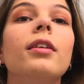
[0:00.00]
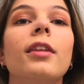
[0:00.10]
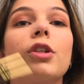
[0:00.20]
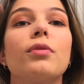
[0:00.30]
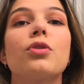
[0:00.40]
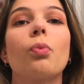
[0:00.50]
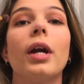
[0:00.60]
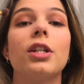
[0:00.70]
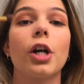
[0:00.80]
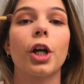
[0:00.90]
This one's
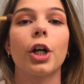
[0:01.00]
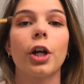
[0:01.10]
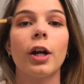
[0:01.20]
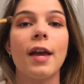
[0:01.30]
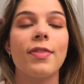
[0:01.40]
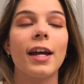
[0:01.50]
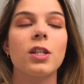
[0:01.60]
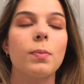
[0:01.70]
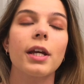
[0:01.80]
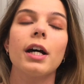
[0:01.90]
way darker, and that
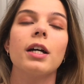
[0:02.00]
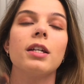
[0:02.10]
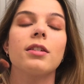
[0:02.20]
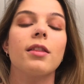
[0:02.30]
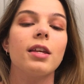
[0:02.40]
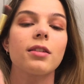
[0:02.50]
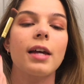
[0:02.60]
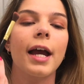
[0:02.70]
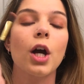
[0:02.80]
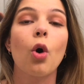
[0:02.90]
is because this
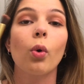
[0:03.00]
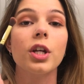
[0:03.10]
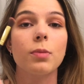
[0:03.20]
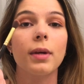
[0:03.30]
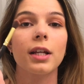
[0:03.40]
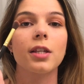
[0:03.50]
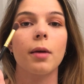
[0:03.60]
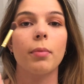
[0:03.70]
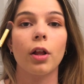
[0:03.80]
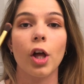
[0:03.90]
eye always picks
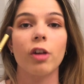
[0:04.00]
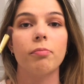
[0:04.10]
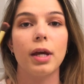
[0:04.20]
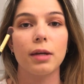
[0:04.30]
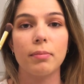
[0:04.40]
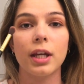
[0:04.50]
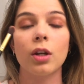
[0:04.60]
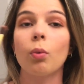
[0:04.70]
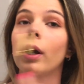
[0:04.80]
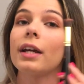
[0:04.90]
up a lot of
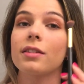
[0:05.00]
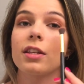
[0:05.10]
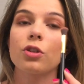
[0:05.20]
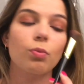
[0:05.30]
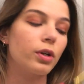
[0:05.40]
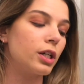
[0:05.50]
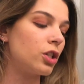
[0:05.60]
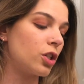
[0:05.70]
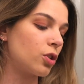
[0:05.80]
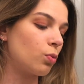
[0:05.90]
pigment, whereas this one
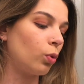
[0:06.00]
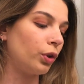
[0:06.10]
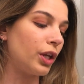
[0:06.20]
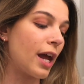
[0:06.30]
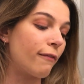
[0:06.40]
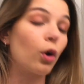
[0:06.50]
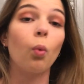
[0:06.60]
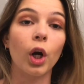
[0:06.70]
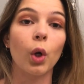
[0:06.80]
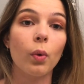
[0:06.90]
just will never
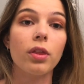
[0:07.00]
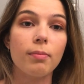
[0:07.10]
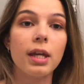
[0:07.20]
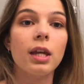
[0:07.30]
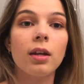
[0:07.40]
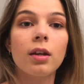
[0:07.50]
work with me.